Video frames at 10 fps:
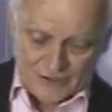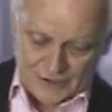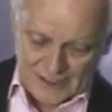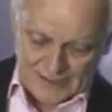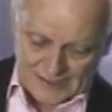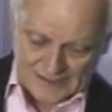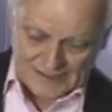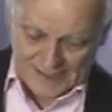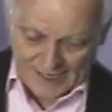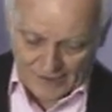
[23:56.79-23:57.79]
Jesus
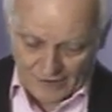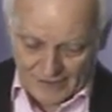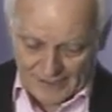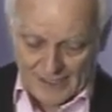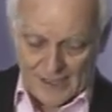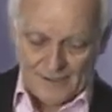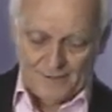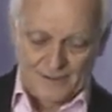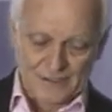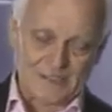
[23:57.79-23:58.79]
is not only
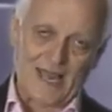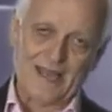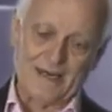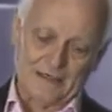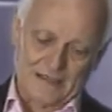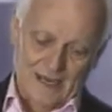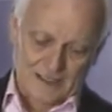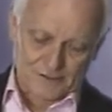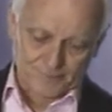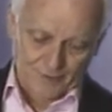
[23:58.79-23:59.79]
the Messiah,
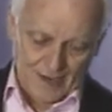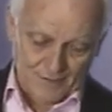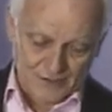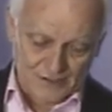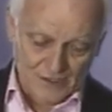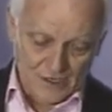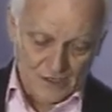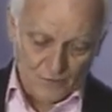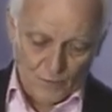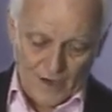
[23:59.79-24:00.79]
God's promised
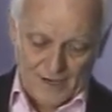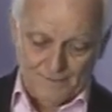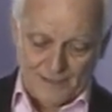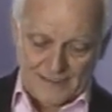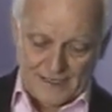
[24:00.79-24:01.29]
one, but